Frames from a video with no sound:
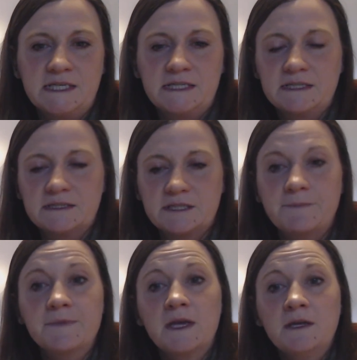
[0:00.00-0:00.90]
system.
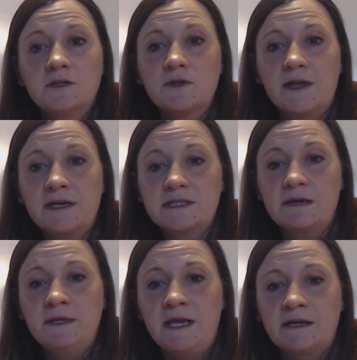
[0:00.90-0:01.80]
So that
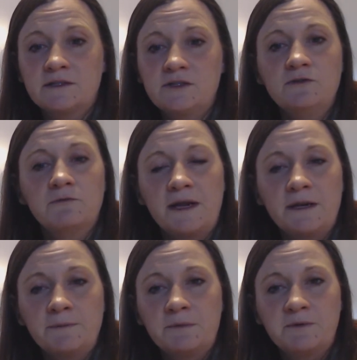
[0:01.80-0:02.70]
assignment asks you to write
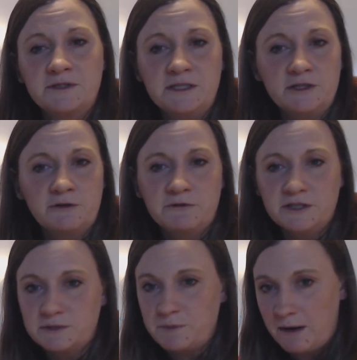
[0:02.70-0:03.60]
up your procedure, which
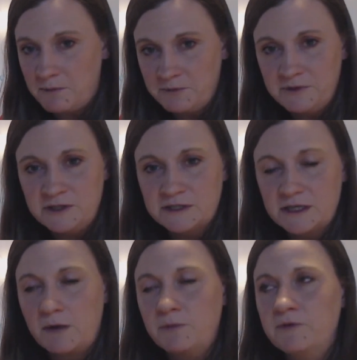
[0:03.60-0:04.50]
is probably just a
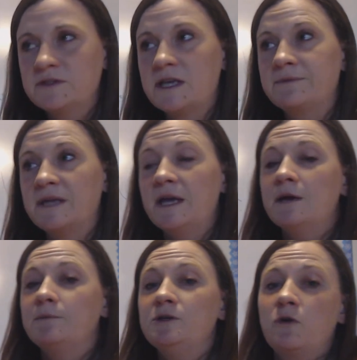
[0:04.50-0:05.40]
couple of steps,
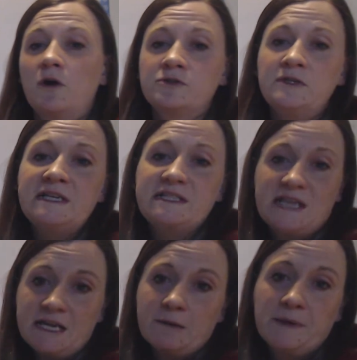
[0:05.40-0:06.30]
but you also need to
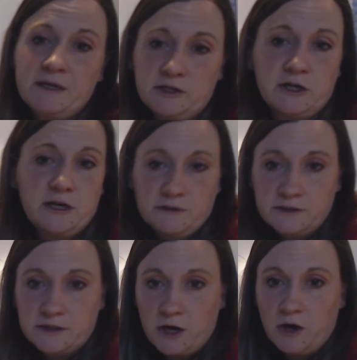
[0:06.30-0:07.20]
take a picture.
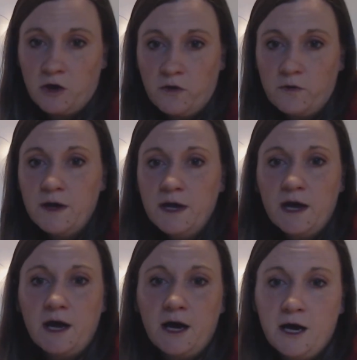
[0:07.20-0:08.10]
So
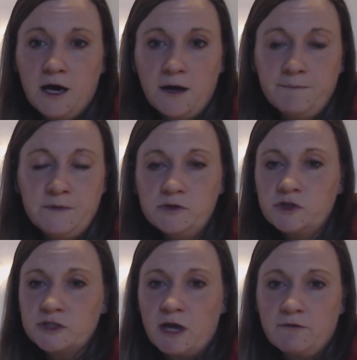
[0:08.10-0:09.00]
use
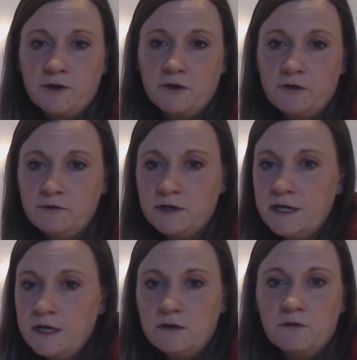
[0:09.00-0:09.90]
your cell phone,
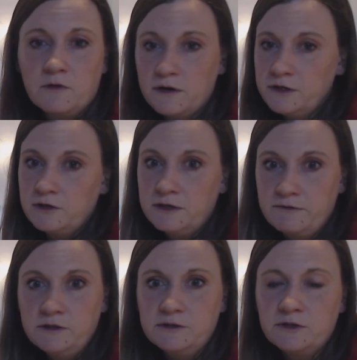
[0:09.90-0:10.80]
or you can
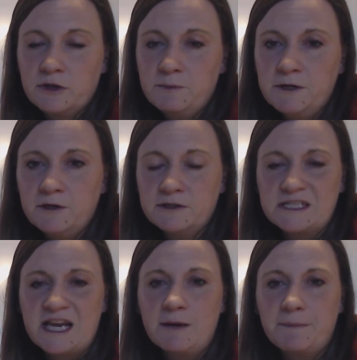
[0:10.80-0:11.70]
even use your computer to
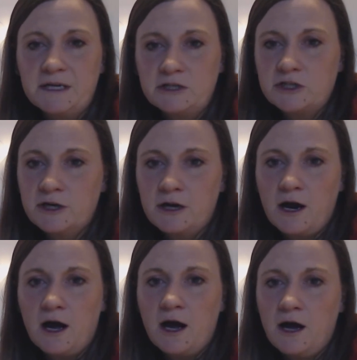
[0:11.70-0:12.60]
take a picture
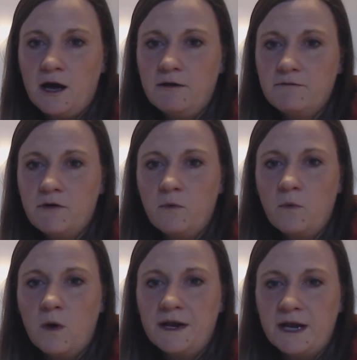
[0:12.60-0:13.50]
of
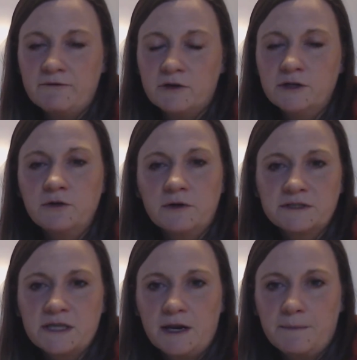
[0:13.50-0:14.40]
whatever your
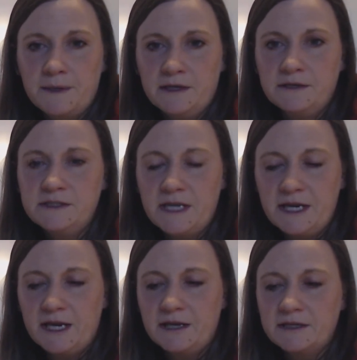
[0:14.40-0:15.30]
setup is
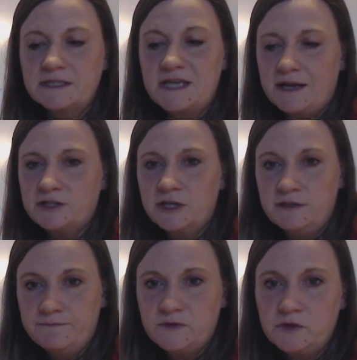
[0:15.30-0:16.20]
and attach it
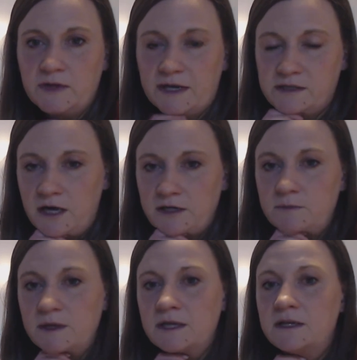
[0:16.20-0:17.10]
to that
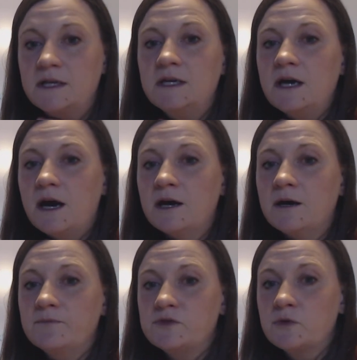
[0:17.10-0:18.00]
document.
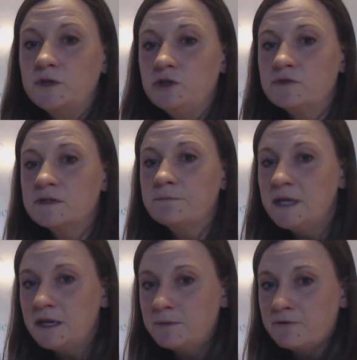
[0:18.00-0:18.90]
So when you
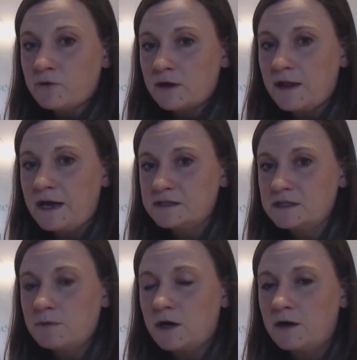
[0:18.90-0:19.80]
submit it before class
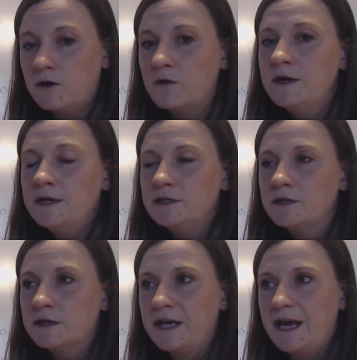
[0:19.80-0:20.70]
tomorrow,
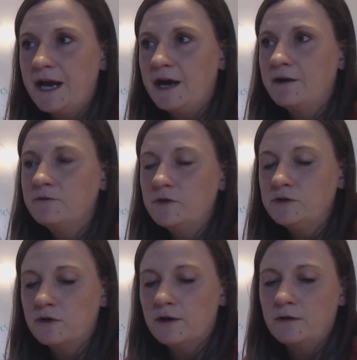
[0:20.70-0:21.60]
you're going to have
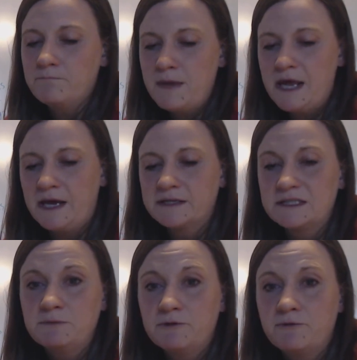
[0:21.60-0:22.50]
your mass
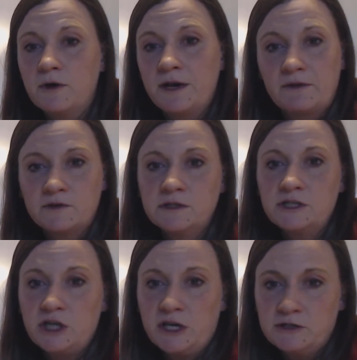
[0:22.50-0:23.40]
before and after the
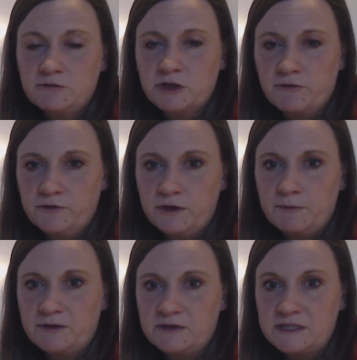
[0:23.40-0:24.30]
change, which hopefully are
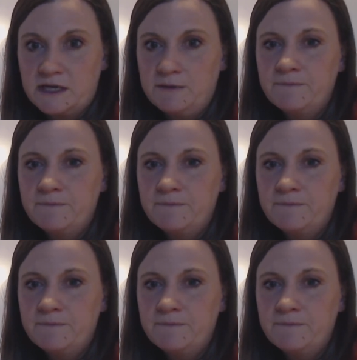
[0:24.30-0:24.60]
about the same.